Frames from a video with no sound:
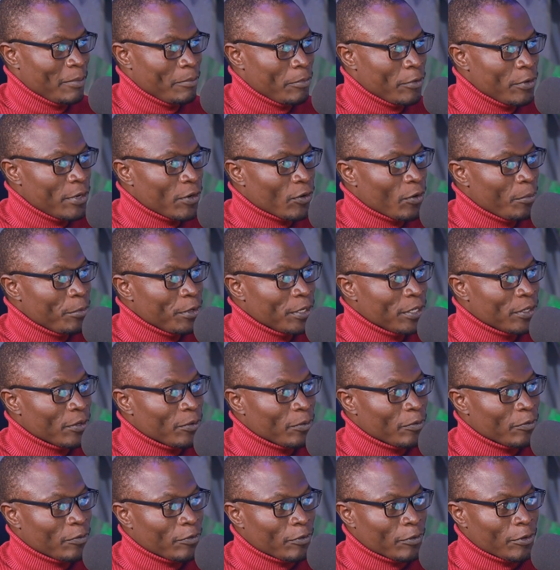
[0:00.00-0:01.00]
build a community
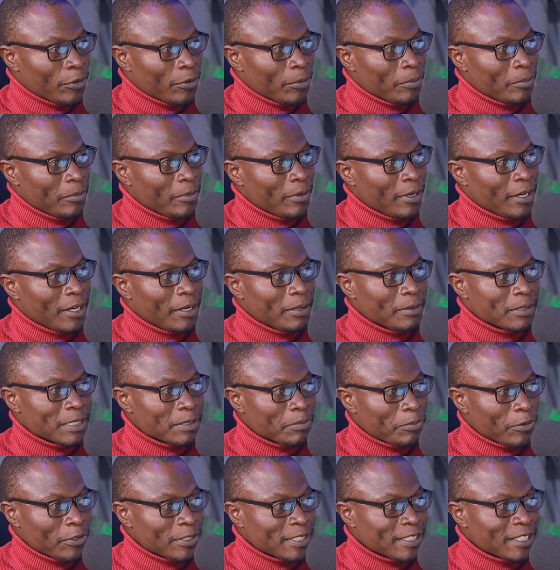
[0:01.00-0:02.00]
of
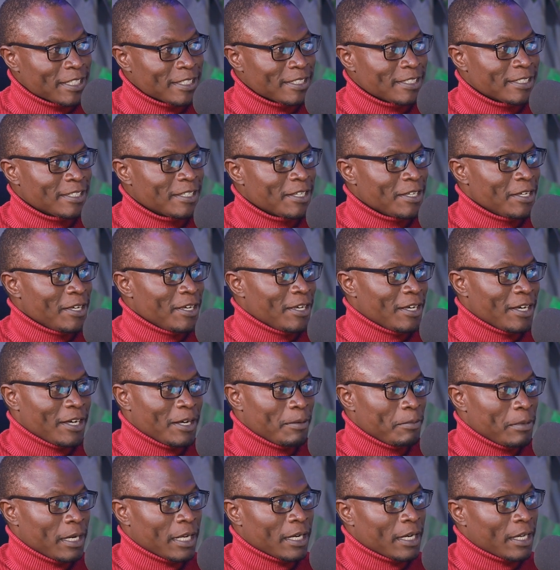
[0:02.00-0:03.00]
sponsors,
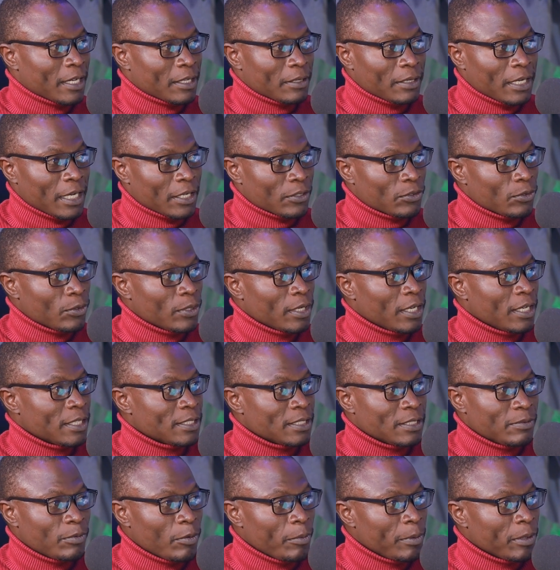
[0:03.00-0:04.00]
like
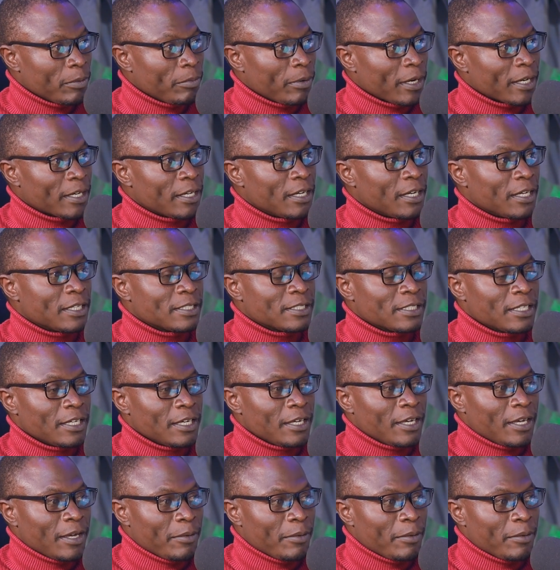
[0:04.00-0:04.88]
donors, development partners,